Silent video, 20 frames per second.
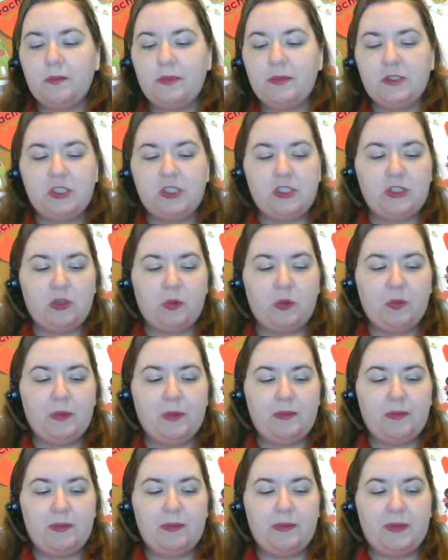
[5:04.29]
but just don't
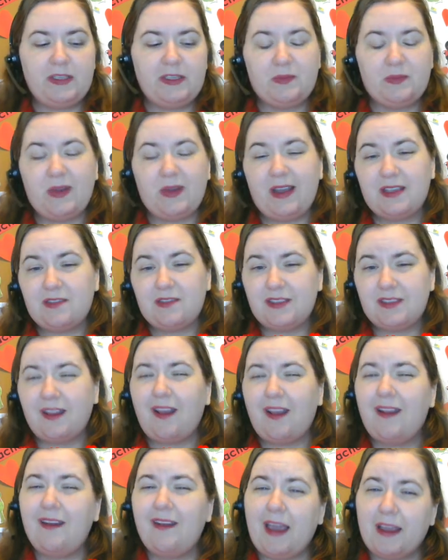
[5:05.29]
be surprised if it's
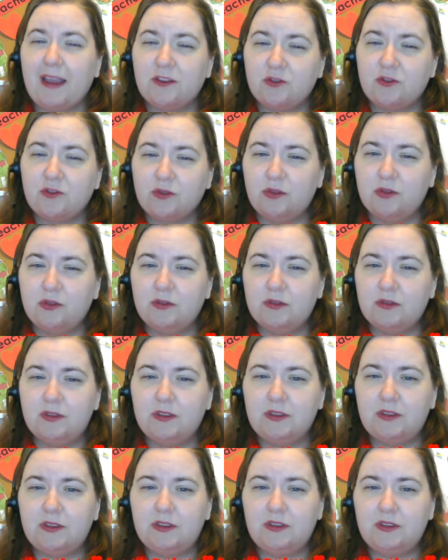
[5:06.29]
not natural
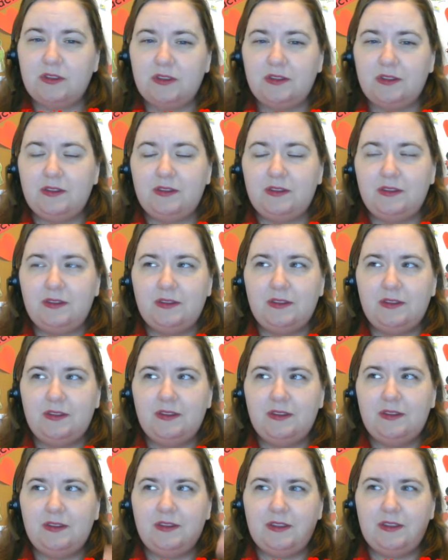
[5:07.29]

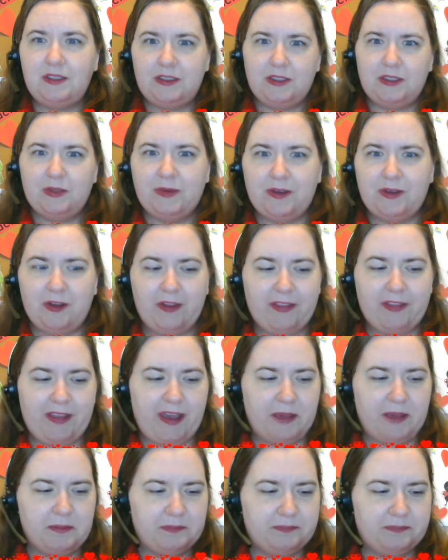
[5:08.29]
to do it online.